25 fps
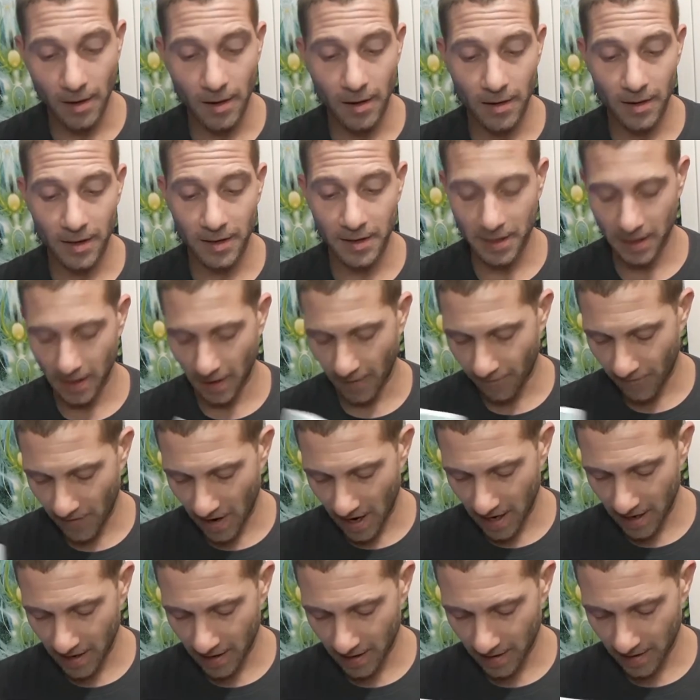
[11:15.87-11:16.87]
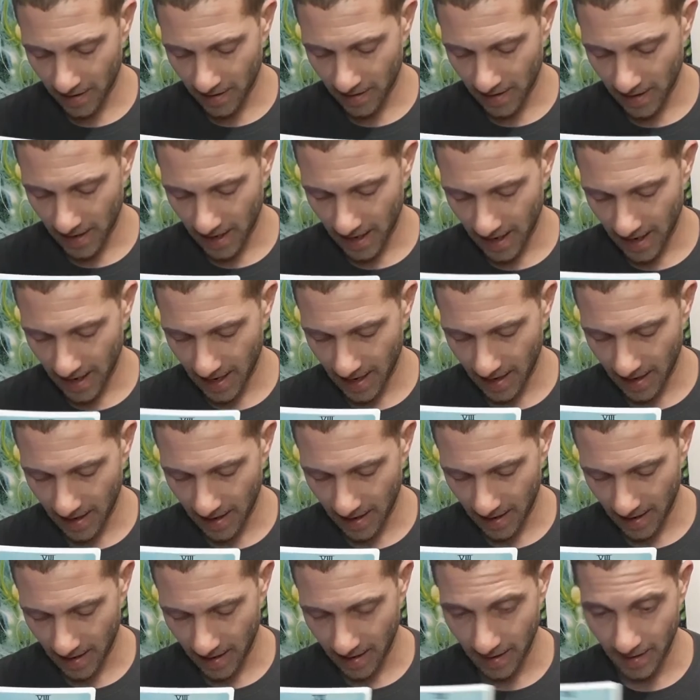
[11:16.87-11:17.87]
let's see, a fire,
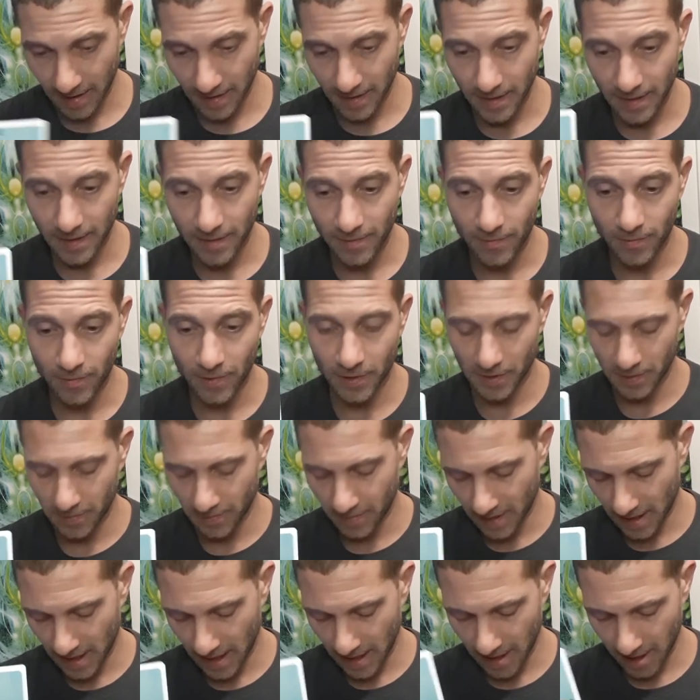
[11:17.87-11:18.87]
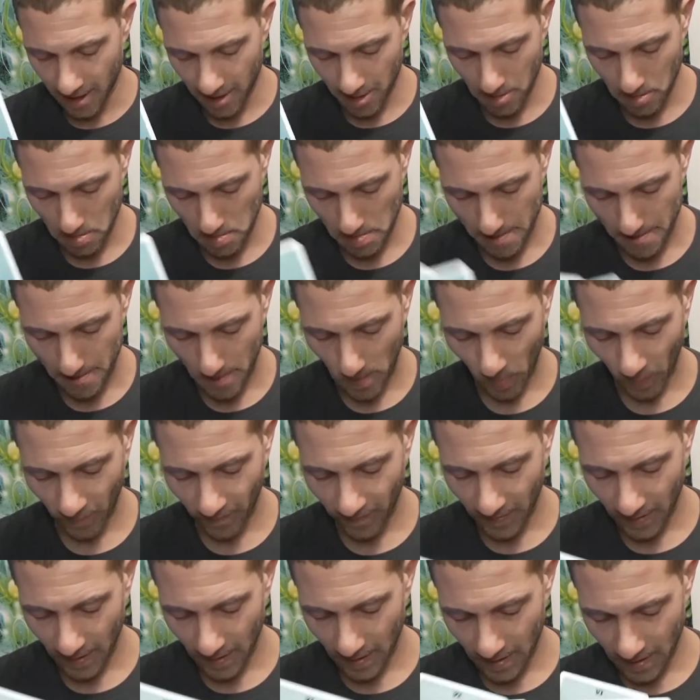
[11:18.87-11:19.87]
and we'll do an air.
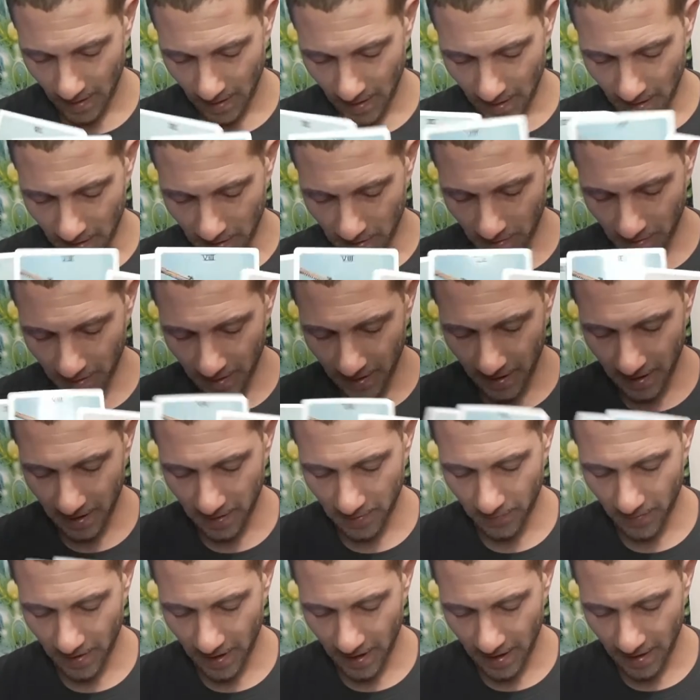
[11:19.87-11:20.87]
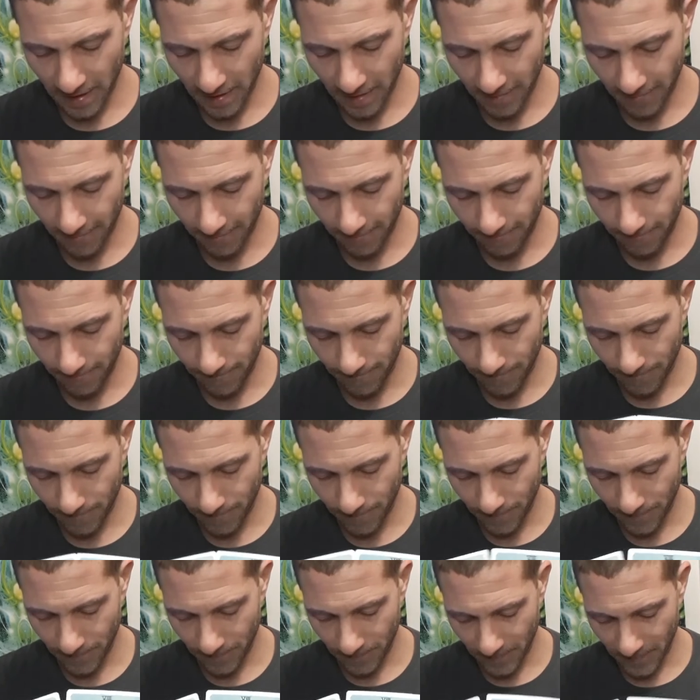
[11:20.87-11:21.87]
So this is where
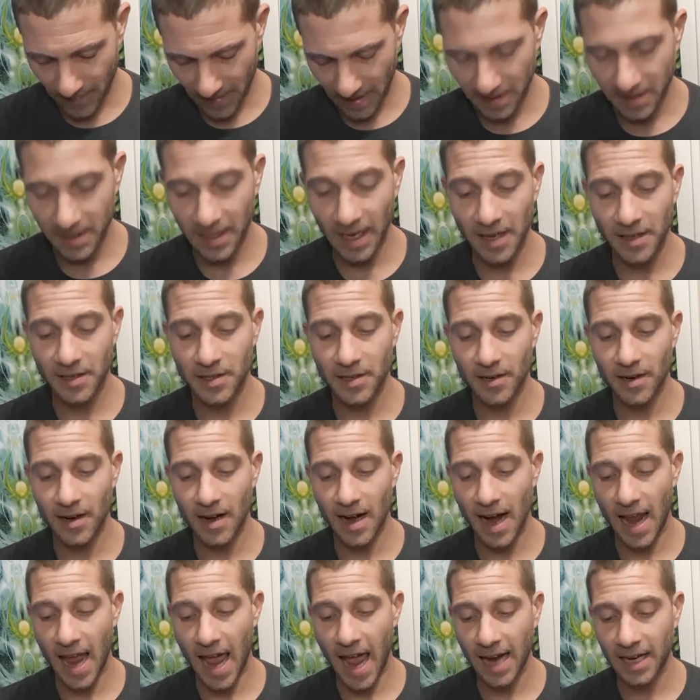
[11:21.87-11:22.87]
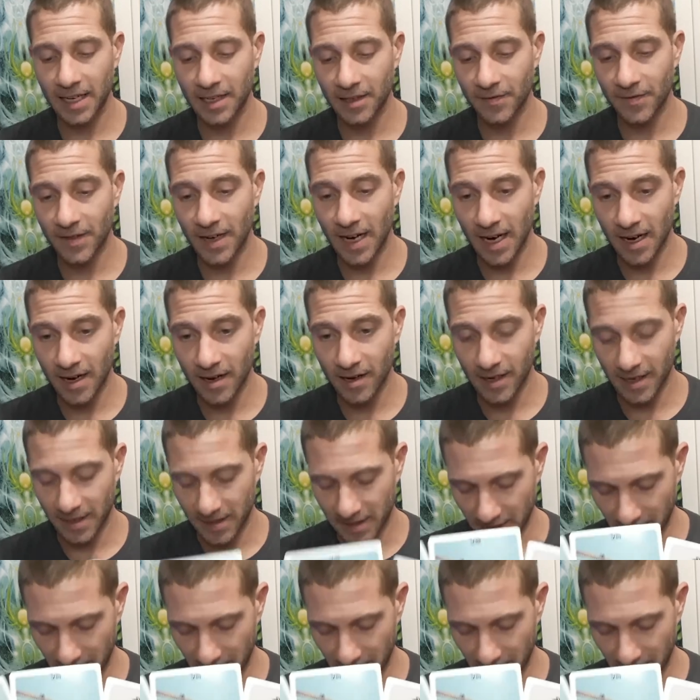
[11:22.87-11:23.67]
the center active card is